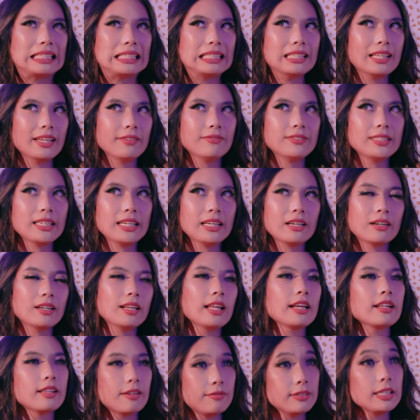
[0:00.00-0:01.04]
lifting or
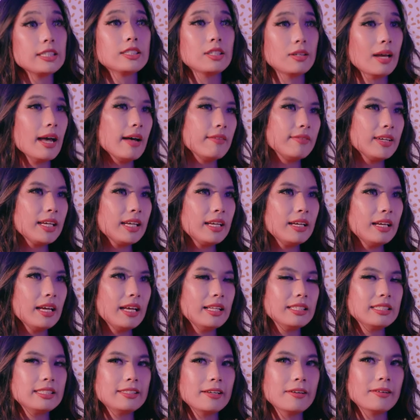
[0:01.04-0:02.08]
like lifting too heavy,
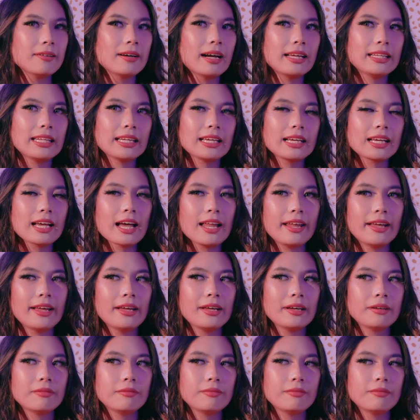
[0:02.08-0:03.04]
and so I think it kind of